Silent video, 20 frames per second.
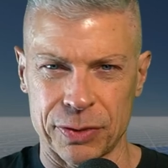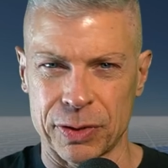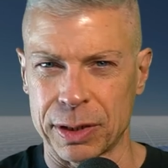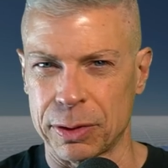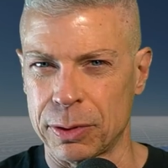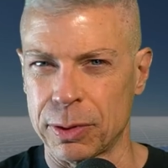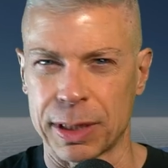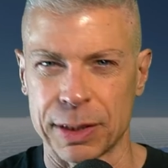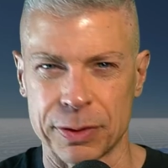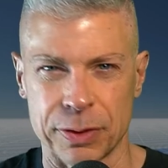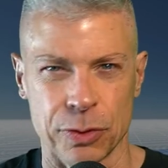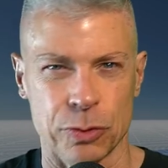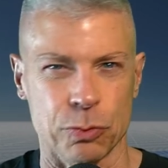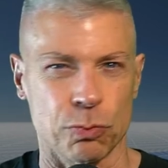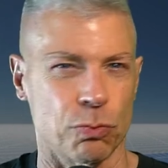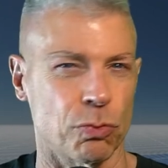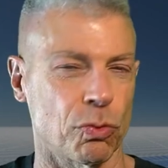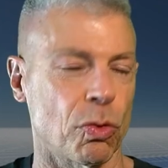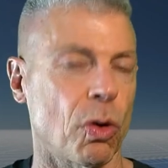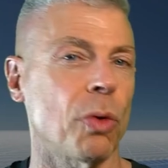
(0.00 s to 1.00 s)
and Lucas is
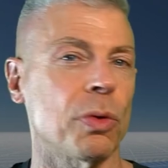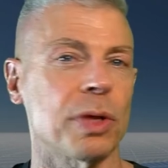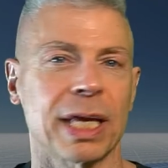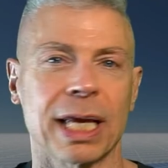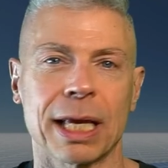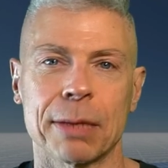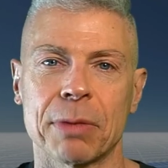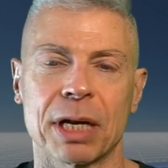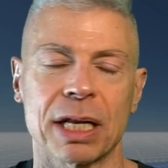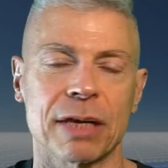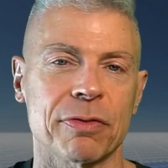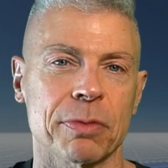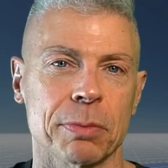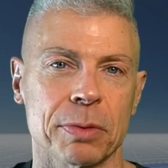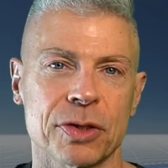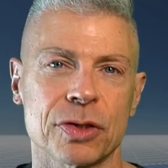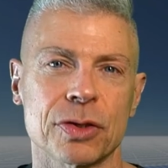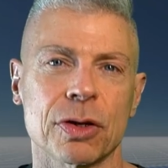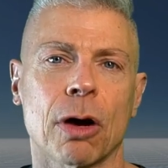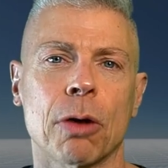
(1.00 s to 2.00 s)
rolling in money from the
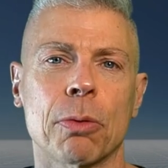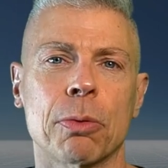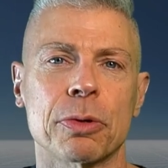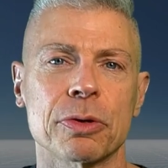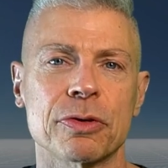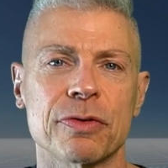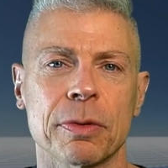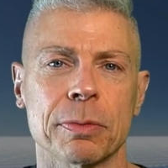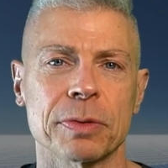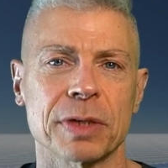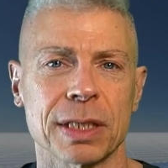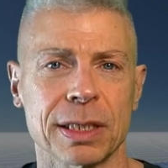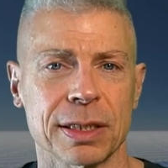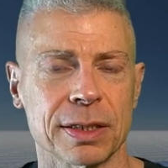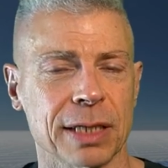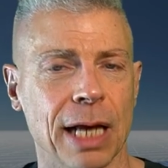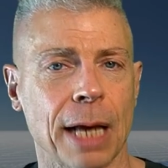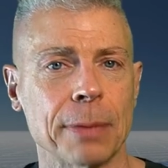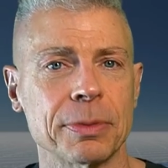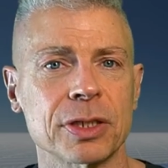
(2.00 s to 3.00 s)
Star Wars films at this
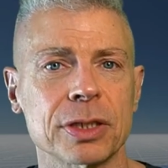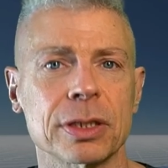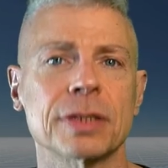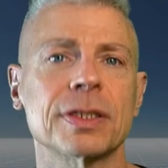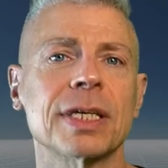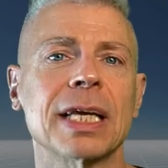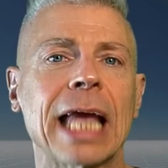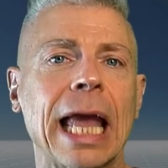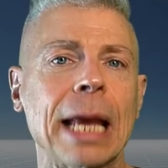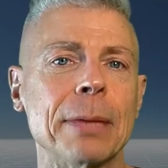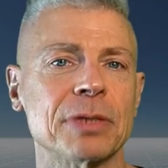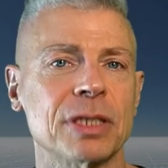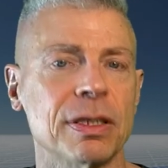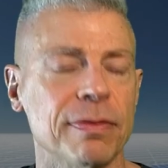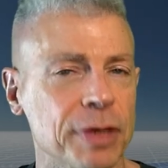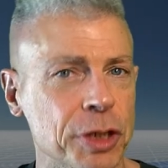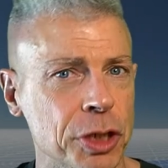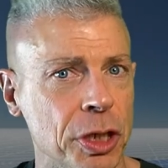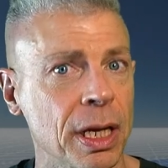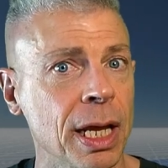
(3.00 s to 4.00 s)
time, starts a games
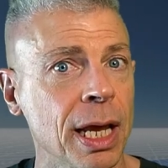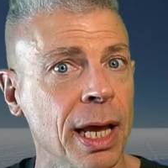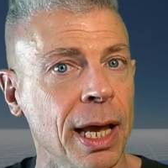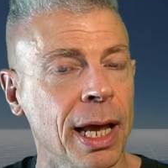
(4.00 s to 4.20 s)
division.